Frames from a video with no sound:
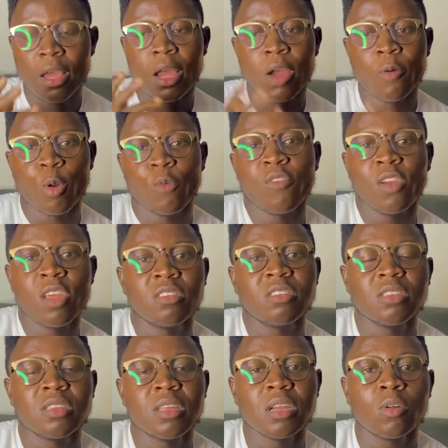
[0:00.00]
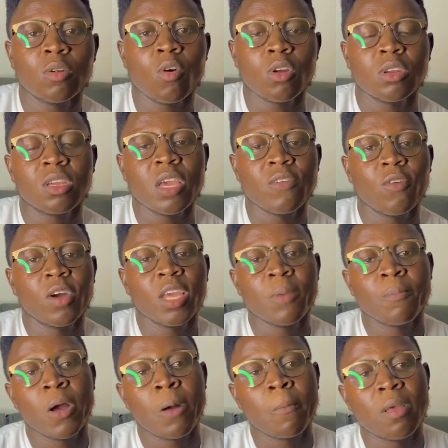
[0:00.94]
a revelation that God gave
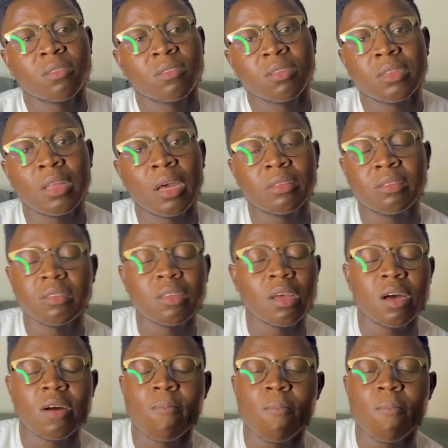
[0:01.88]
a message that um,